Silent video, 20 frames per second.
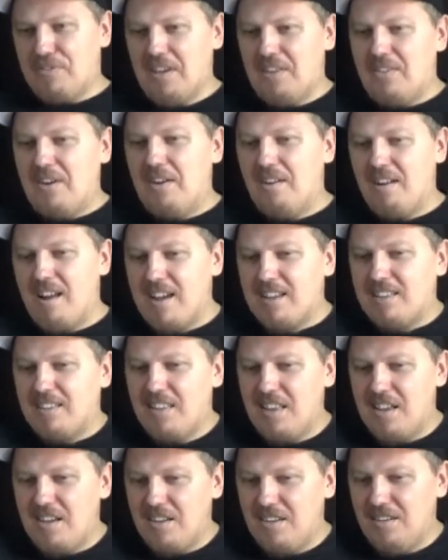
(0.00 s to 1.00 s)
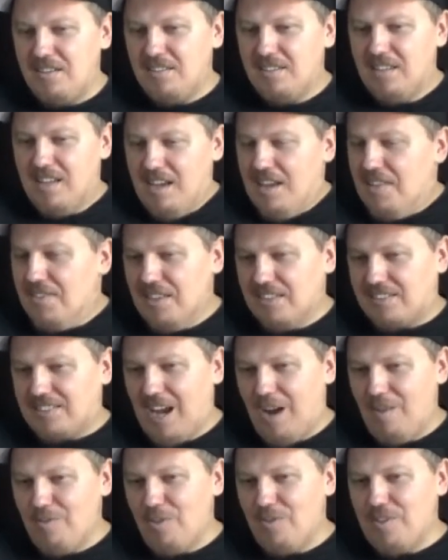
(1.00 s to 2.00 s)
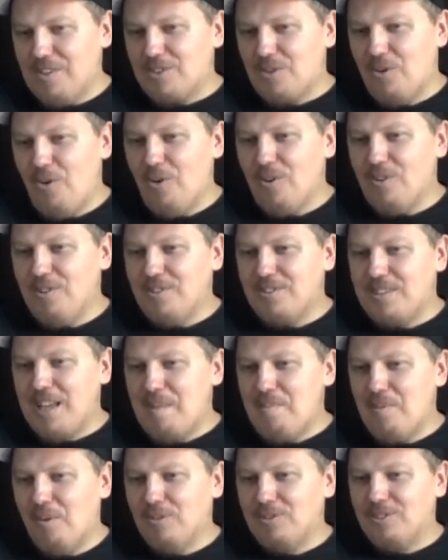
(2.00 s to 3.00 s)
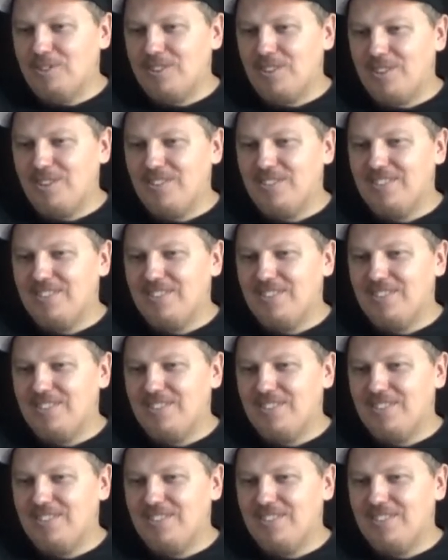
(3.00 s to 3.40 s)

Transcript: I really like the, the sound of this old tape also. So.